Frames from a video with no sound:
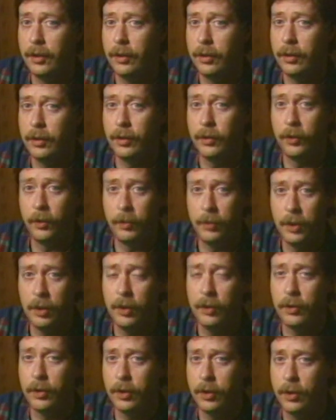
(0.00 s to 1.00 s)
or
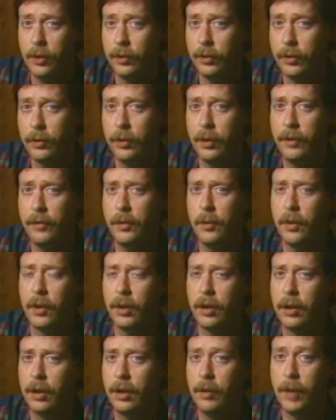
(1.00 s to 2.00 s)
spirits, or ghosts, or whatever you
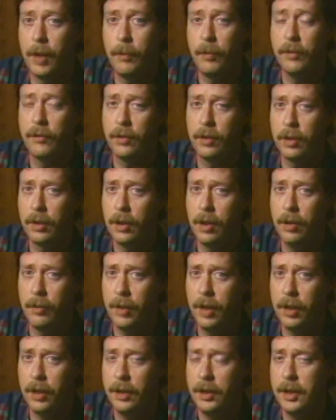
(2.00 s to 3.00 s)
want to call them. I prefer to call
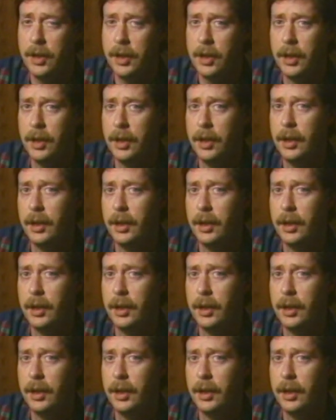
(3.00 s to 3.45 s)
them entities.